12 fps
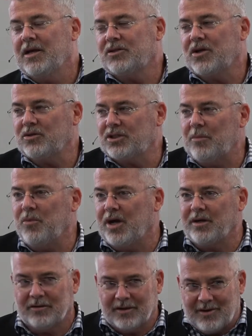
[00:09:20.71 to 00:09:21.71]
So
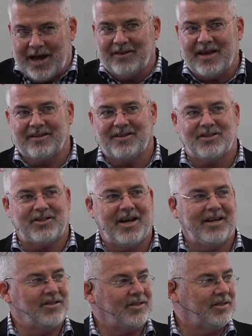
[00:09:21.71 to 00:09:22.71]
someone around this
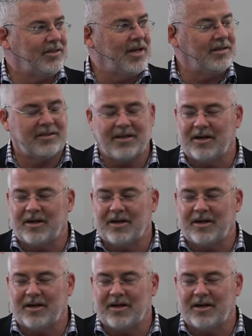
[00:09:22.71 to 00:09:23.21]
age says,